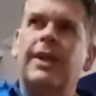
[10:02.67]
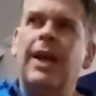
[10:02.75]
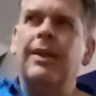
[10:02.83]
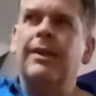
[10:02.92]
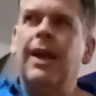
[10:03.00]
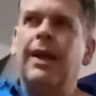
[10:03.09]

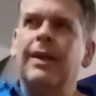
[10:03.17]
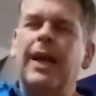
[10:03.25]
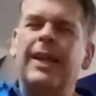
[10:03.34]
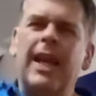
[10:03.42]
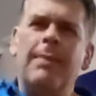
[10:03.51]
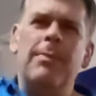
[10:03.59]

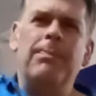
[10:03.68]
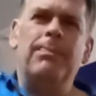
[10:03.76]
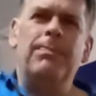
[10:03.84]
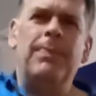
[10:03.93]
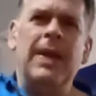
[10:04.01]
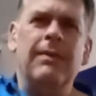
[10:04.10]
came a
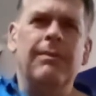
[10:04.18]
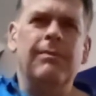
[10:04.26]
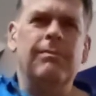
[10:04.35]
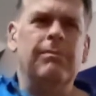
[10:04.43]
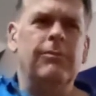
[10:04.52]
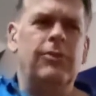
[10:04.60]
bit
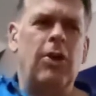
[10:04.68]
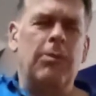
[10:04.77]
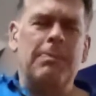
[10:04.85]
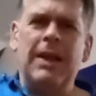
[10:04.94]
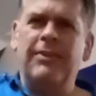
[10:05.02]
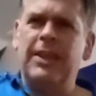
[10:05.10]

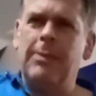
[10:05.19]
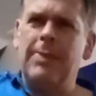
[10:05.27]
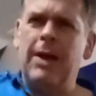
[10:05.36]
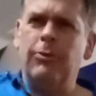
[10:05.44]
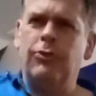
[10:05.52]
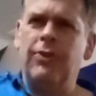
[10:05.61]
dogmatic
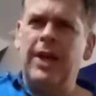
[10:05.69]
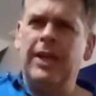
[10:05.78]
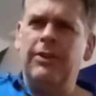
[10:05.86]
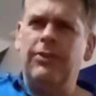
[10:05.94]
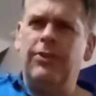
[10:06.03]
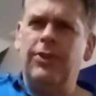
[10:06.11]
about
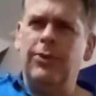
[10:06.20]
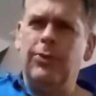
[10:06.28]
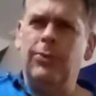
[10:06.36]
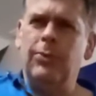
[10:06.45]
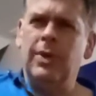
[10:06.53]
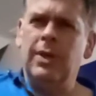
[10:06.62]
trying
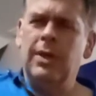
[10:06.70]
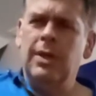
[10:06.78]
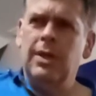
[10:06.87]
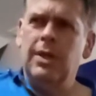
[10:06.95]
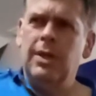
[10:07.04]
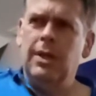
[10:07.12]
to
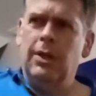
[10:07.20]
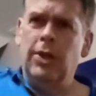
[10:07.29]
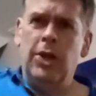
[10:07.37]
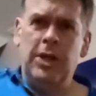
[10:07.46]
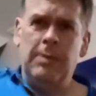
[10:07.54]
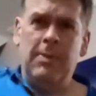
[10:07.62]

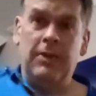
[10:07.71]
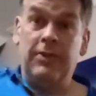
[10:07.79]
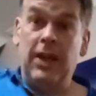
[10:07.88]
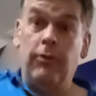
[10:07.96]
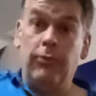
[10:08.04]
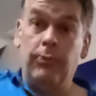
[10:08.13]
learn it
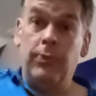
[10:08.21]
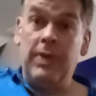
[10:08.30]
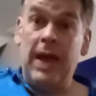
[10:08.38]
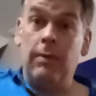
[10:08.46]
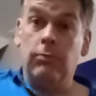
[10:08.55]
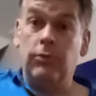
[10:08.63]
myself
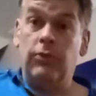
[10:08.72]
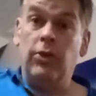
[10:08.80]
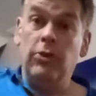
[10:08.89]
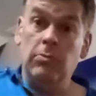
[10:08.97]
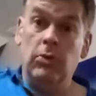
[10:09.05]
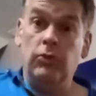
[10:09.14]
without
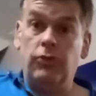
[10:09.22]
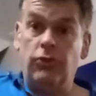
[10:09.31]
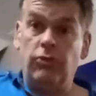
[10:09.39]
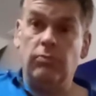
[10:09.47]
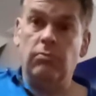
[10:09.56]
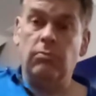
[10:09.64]
too
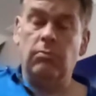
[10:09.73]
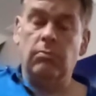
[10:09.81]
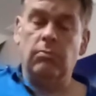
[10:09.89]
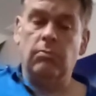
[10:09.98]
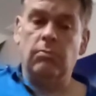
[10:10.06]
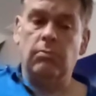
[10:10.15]
much
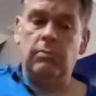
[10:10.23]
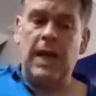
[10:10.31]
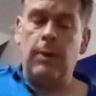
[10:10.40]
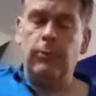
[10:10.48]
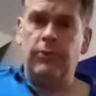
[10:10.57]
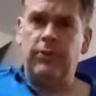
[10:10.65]

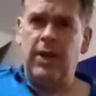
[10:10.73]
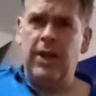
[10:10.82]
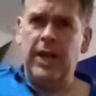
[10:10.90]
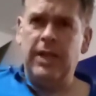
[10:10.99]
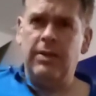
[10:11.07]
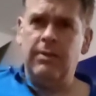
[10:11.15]

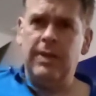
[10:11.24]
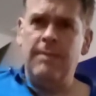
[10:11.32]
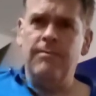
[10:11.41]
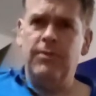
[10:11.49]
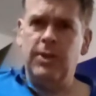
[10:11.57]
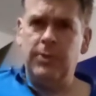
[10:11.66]
outside
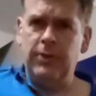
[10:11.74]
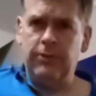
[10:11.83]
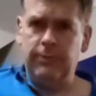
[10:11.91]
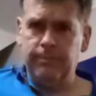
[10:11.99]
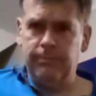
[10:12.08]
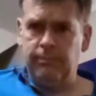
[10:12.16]

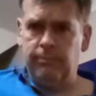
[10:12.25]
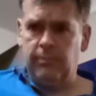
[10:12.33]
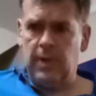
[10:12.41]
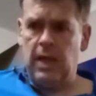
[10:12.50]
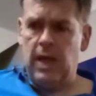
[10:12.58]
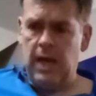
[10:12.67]
influence.
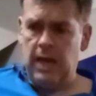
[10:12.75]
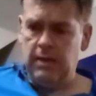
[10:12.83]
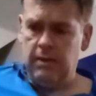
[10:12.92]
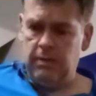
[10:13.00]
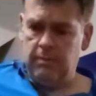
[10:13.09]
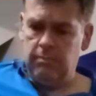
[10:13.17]

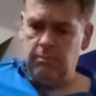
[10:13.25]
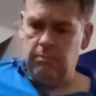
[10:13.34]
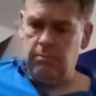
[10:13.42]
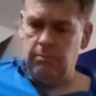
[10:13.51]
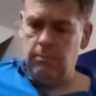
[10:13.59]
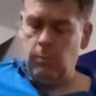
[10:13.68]
And
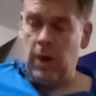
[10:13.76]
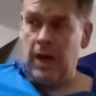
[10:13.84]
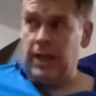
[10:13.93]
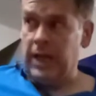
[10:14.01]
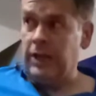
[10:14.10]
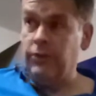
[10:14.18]

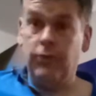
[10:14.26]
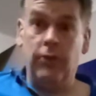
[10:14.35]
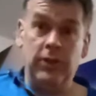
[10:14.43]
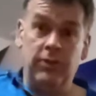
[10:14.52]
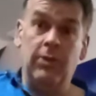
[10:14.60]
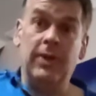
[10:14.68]
while I
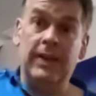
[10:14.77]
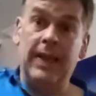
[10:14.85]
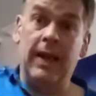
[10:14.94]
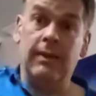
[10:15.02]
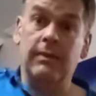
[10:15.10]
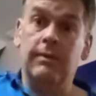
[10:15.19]
enjoyed doing
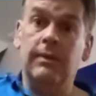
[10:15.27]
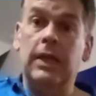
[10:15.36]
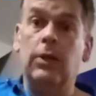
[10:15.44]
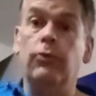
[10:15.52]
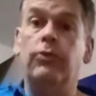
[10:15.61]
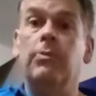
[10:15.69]
that, it
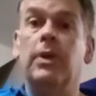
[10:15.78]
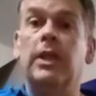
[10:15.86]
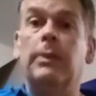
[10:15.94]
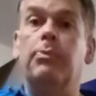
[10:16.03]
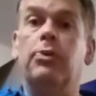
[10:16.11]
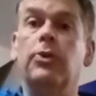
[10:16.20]
ultimately
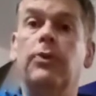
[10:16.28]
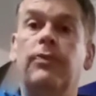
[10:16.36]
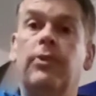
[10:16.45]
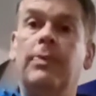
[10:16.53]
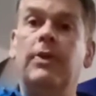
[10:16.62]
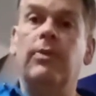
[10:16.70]
proved
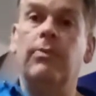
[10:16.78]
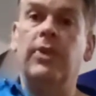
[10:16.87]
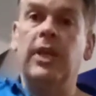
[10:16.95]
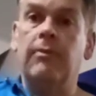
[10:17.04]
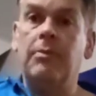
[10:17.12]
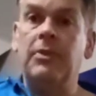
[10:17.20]
to be
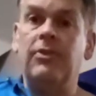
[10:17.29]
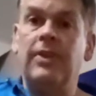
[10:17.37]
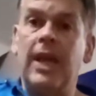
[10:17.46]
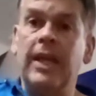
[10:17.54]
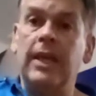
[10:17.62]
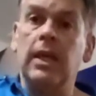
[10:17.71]
something of a
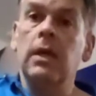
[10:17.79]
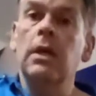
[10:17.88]
mistake,